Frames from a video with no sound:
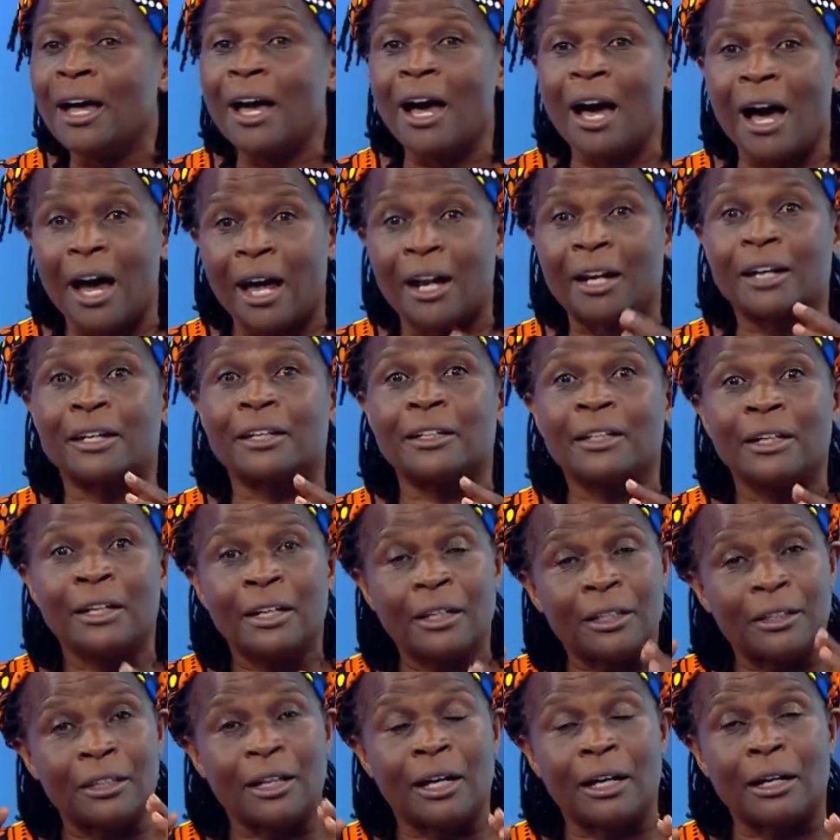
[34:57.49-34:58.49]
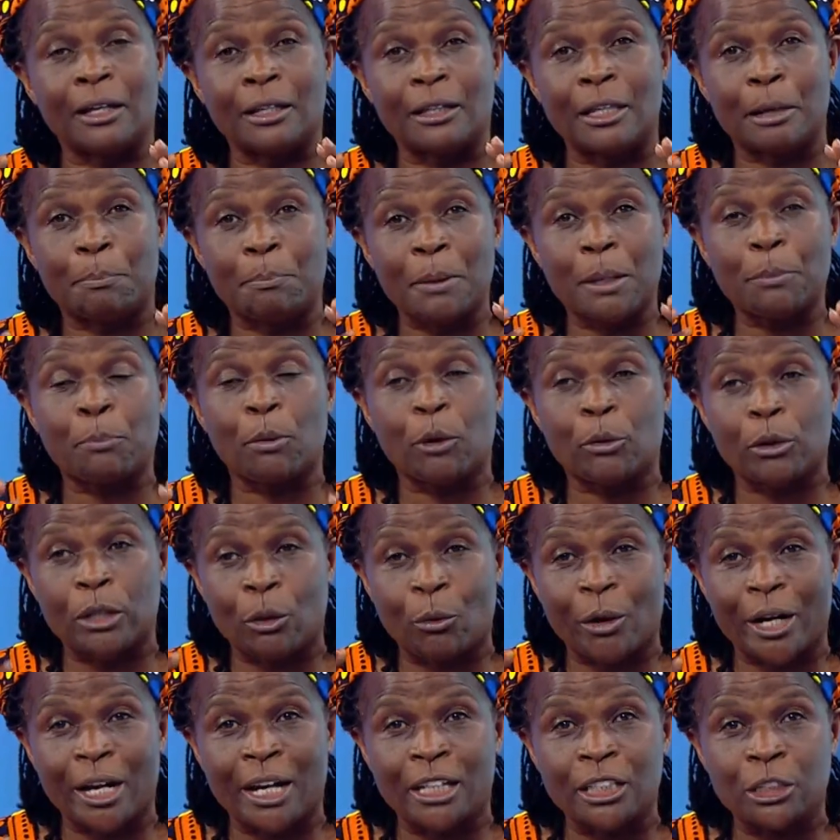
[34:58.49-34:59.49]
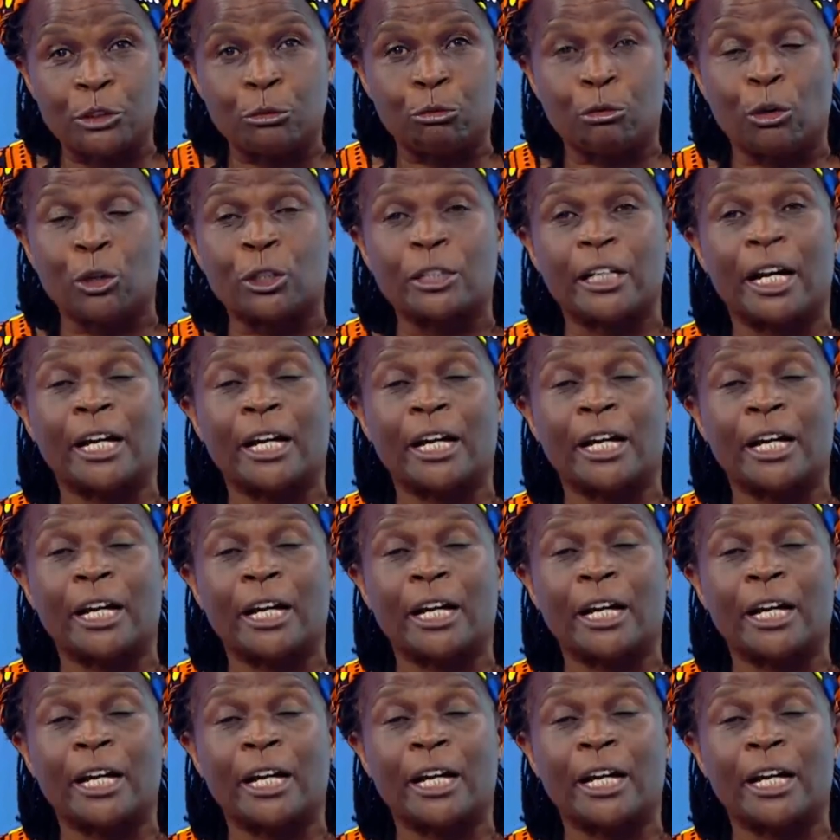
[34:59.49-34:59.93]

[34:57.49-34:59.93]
and the people, the 1-inch vote,